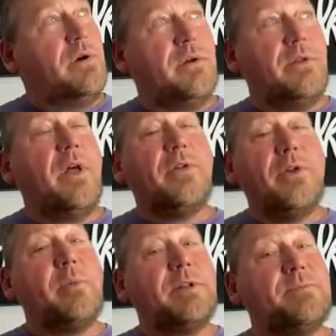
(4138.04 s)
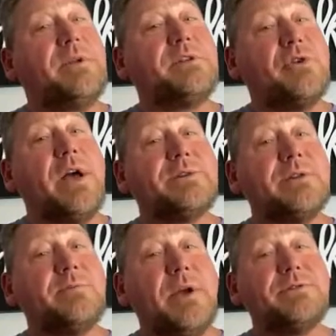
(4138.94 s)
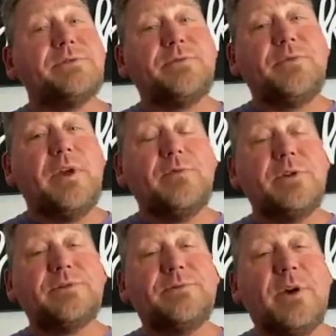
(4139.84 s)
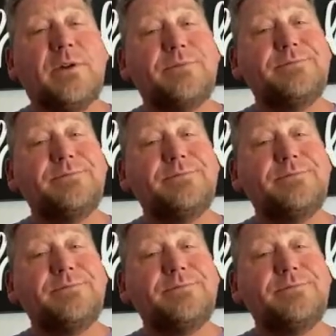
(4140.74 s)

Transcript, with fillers: no, there may be drastic measures if he ever gets fired.